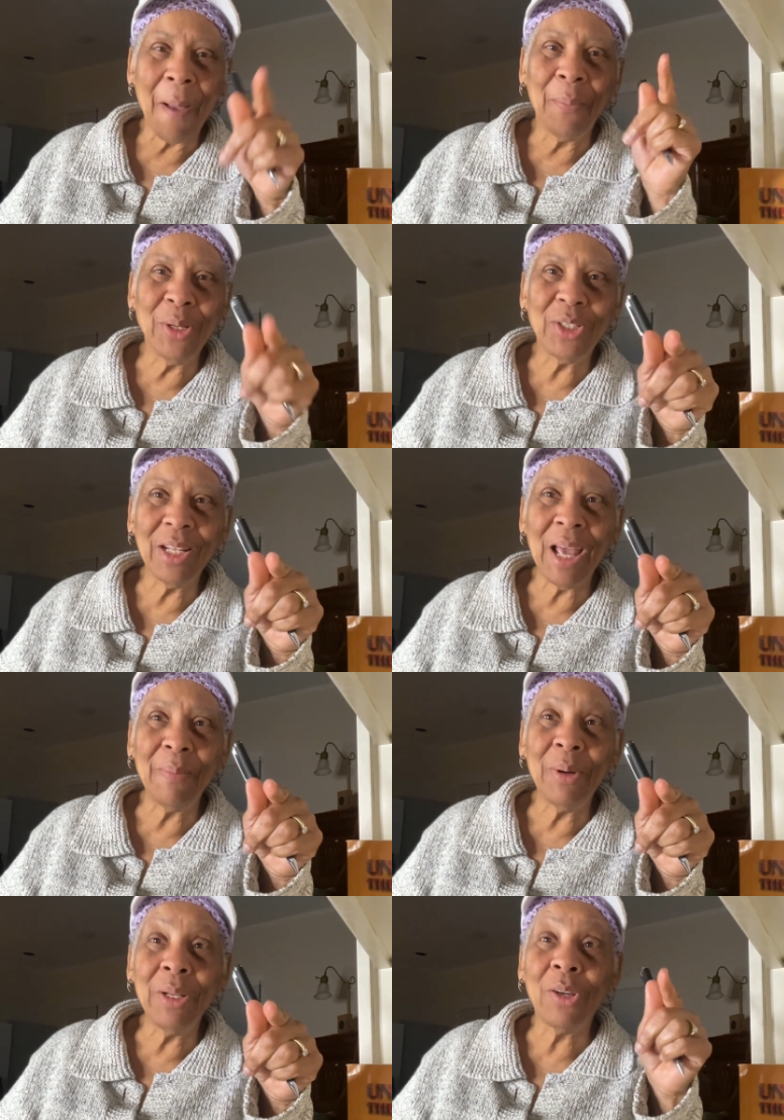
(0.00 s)
Push the
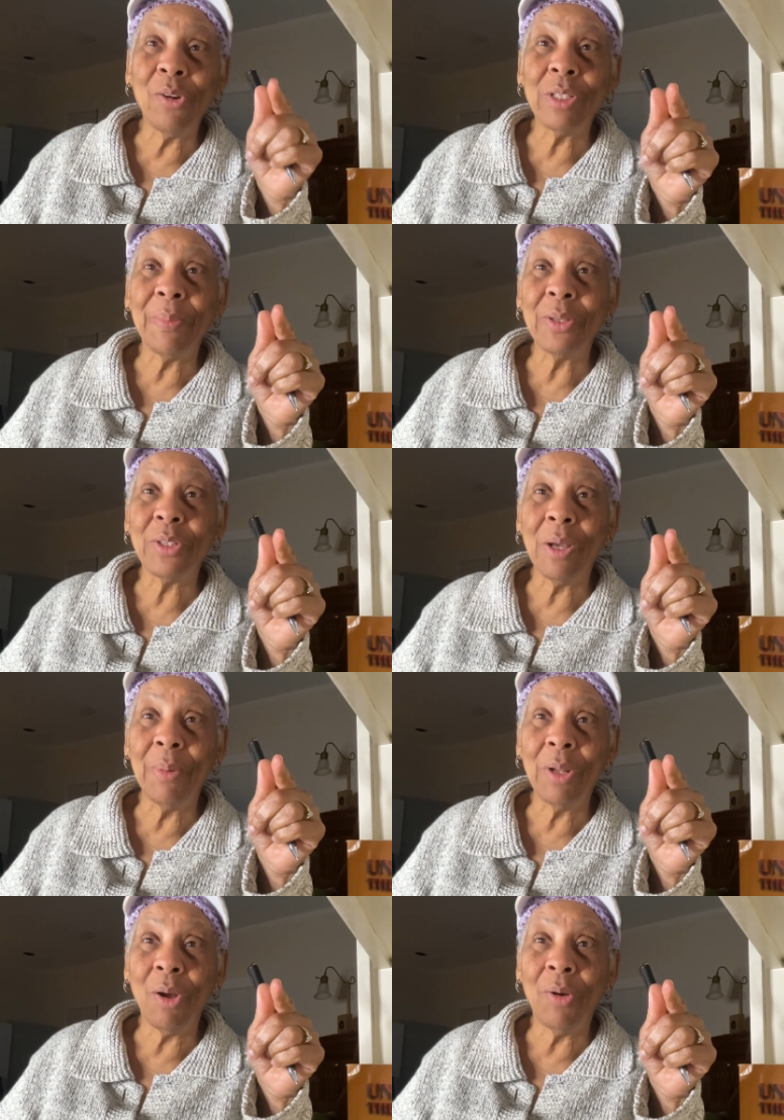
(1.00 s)
like button. Encourage somebody else to come
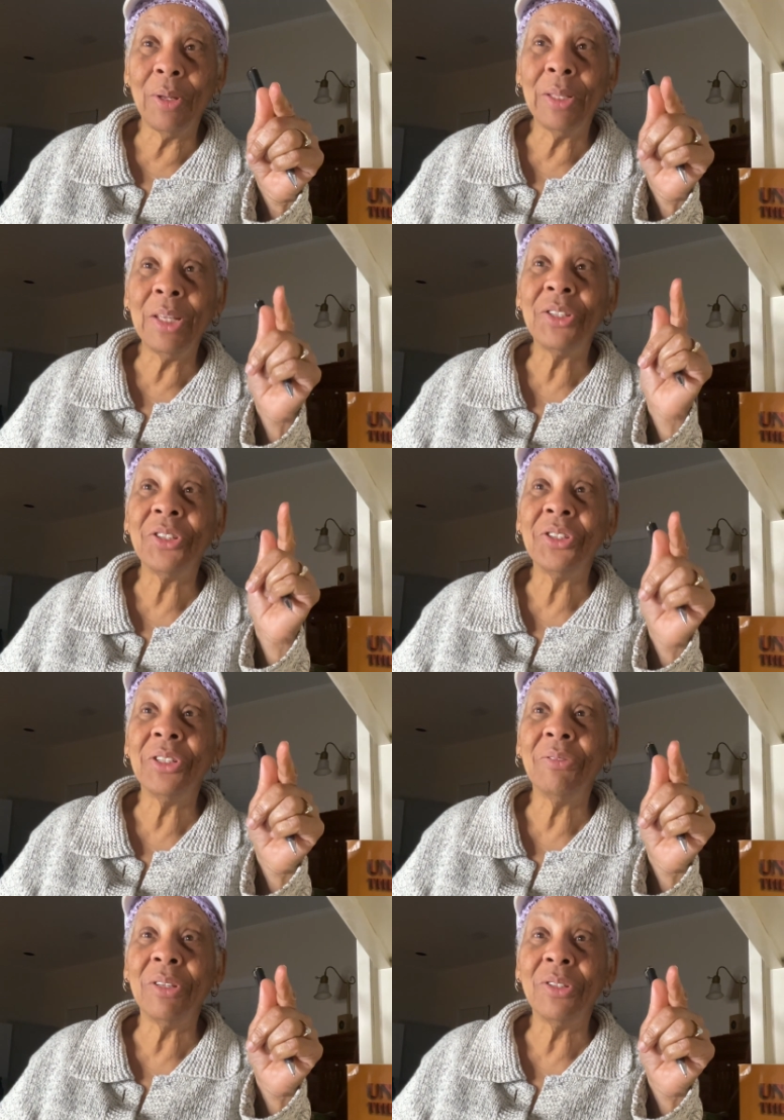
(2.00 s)
along. This is
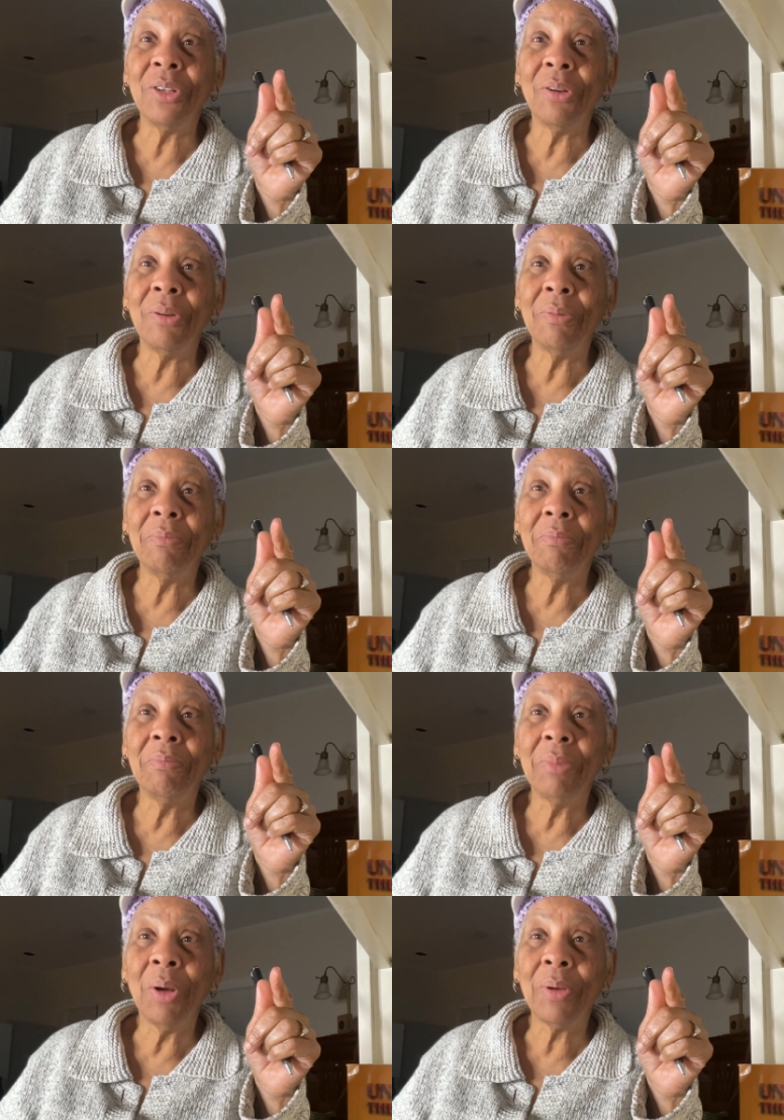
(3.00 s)
serious, y'all.
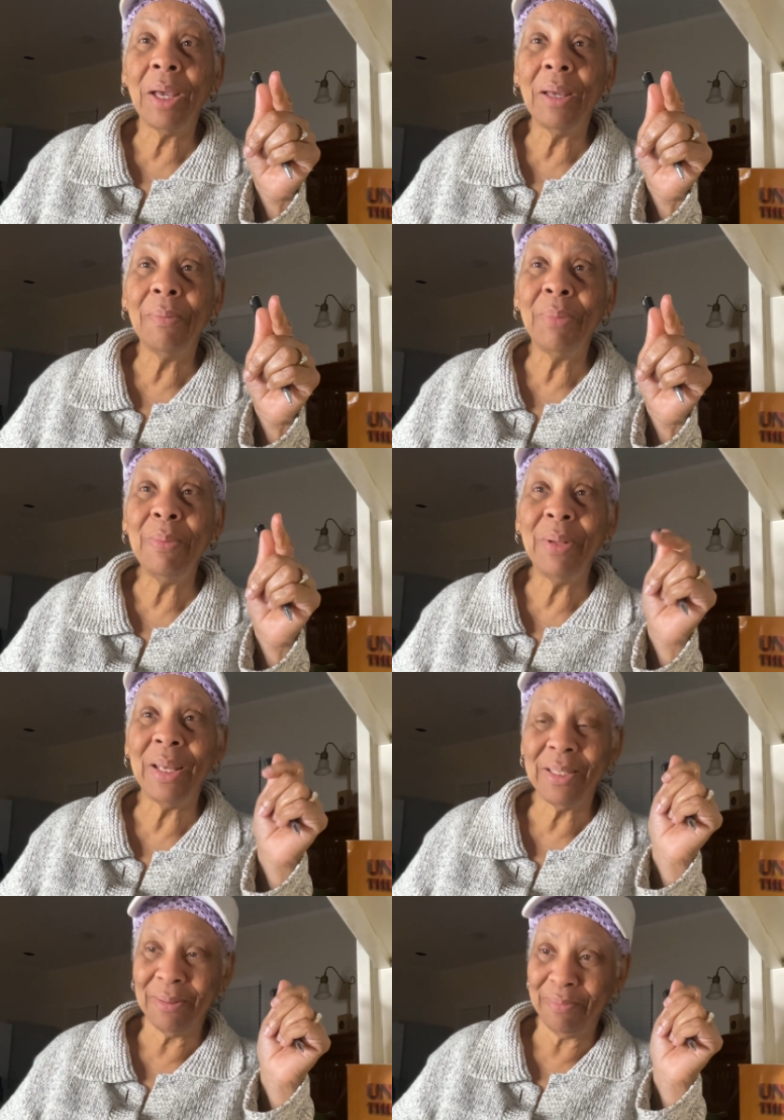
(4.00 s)
Okay? Be
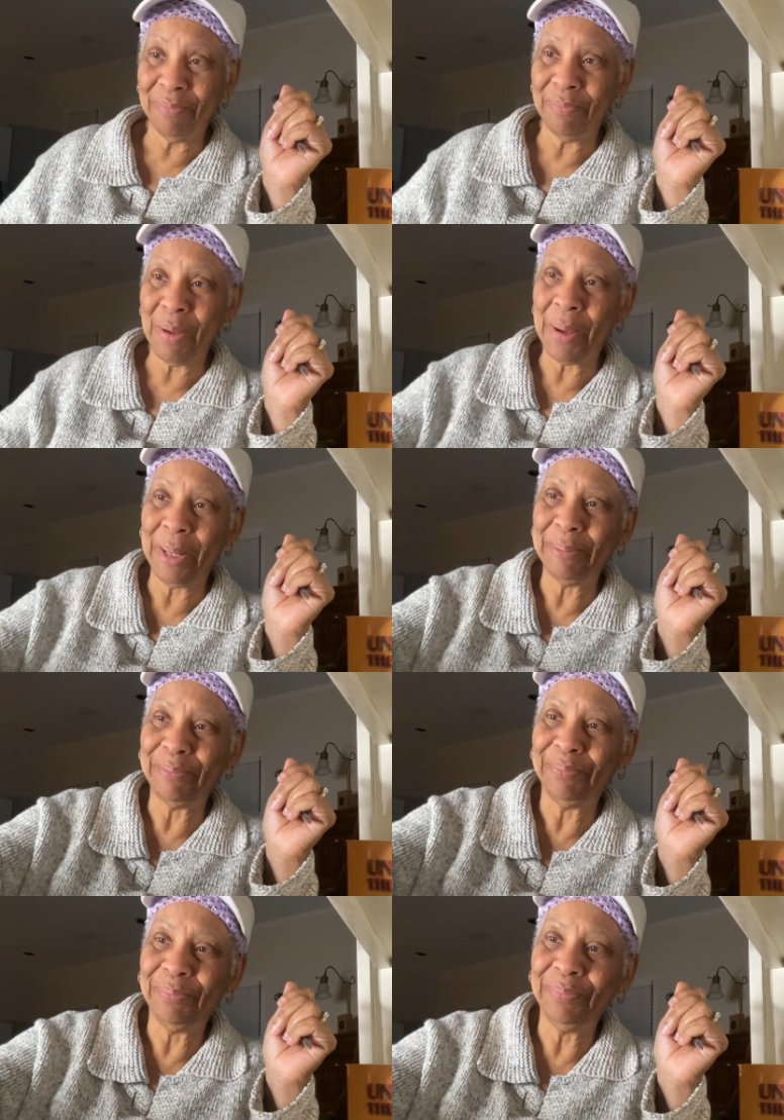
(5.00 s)
blessed. Bye-bye.
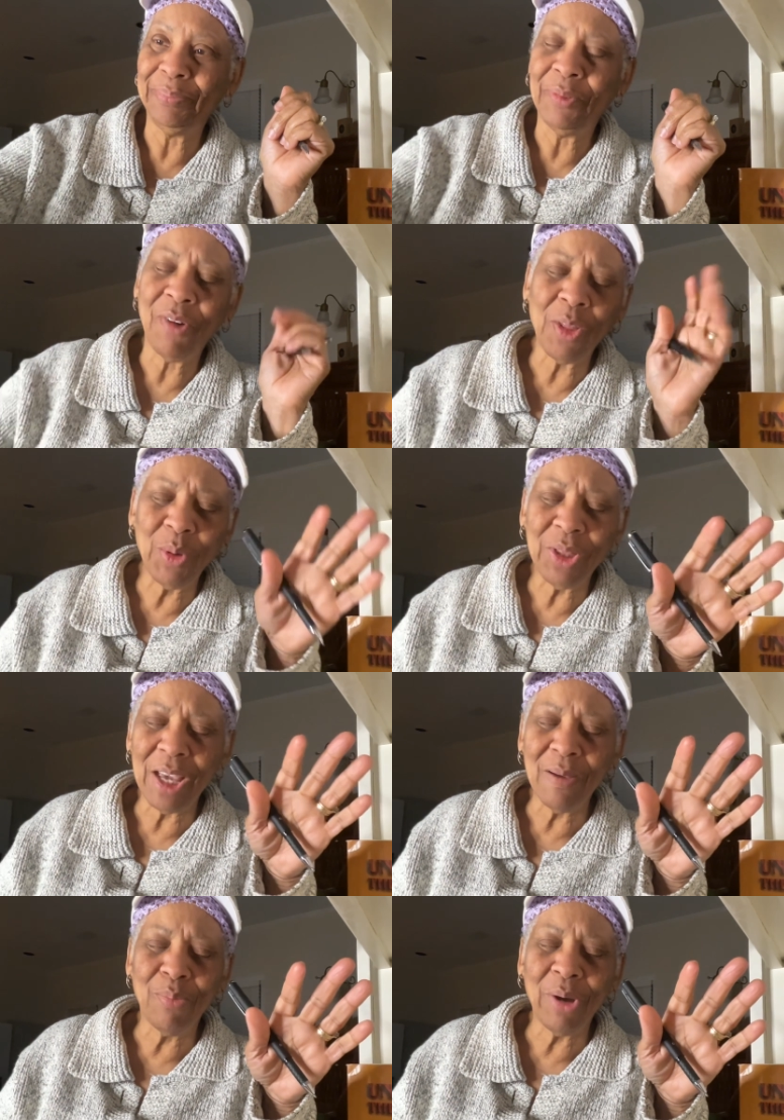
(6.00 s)
Father, we
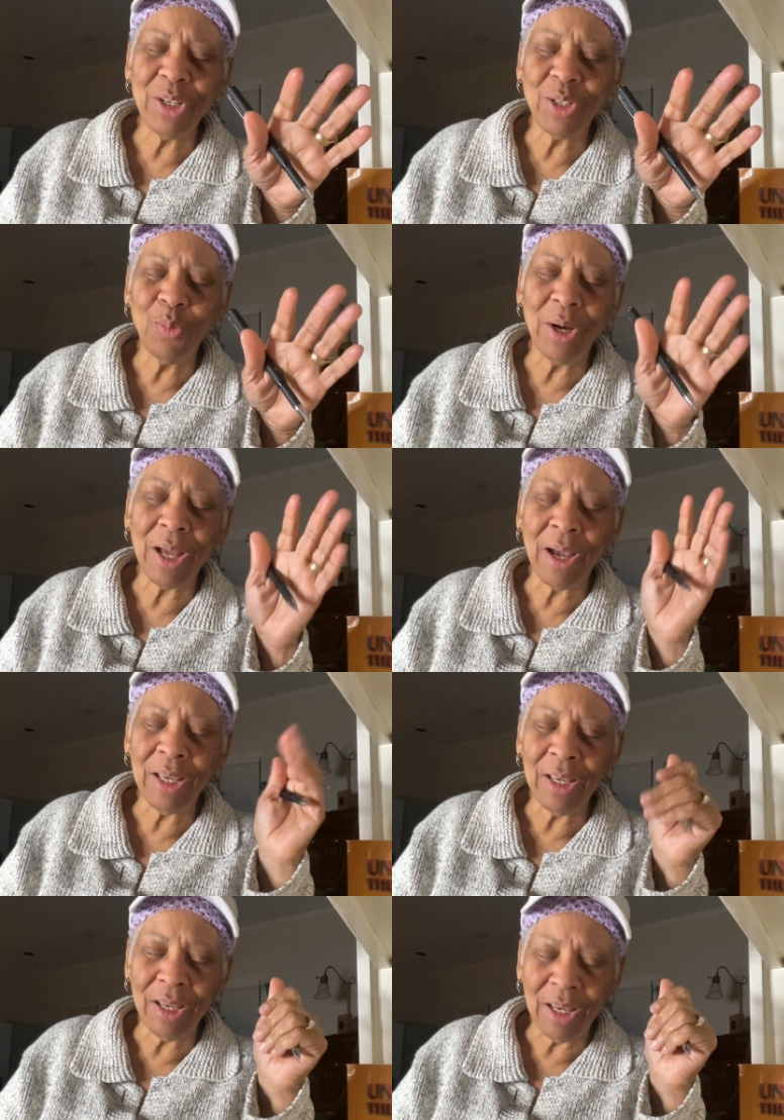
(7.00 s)
thank and praise you what our
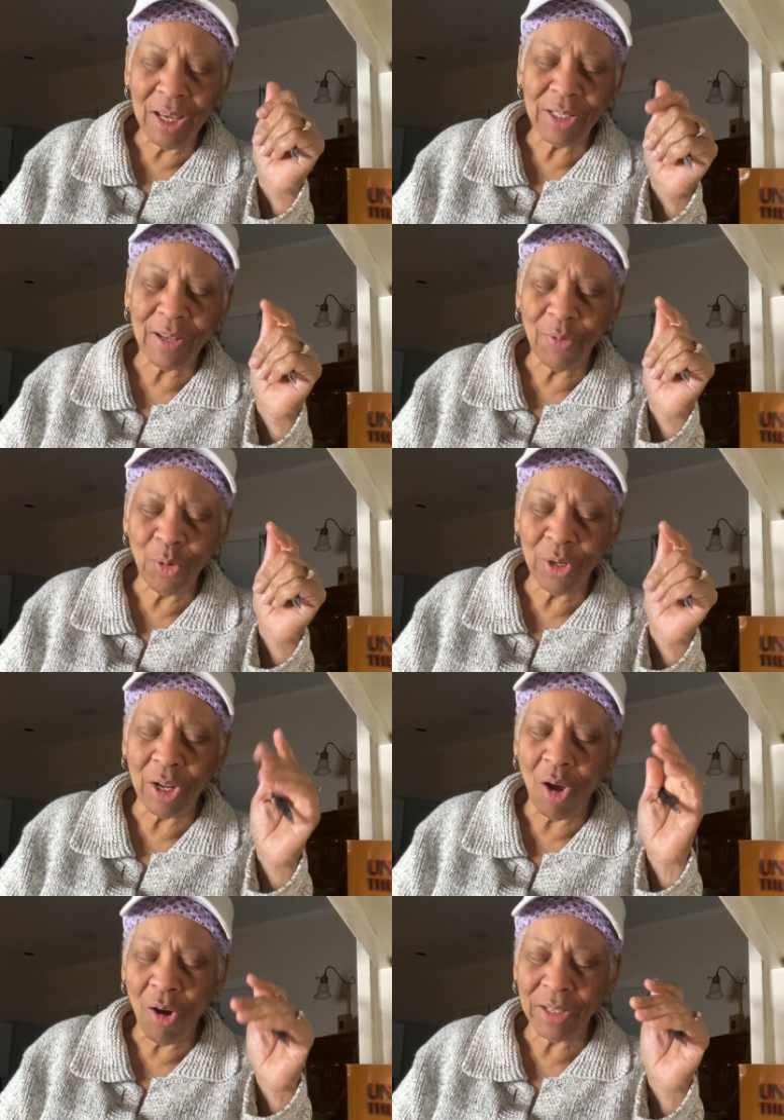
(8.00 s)
ears have heard and
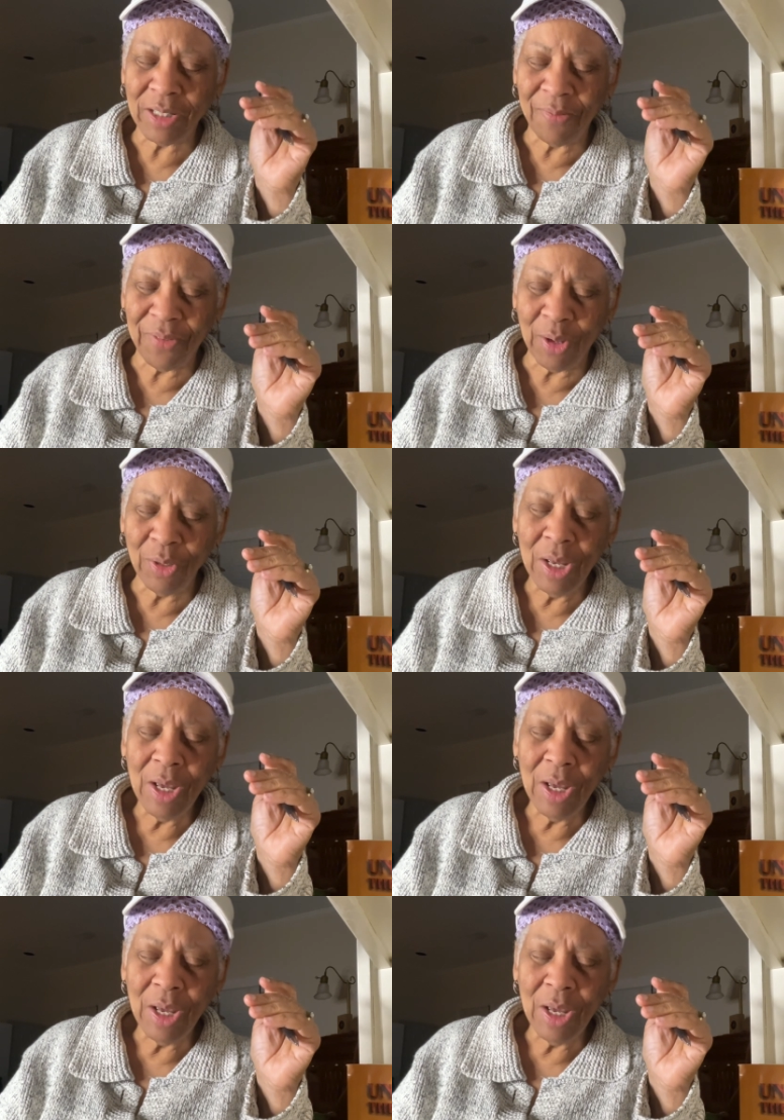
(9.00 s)
our hearts have felt.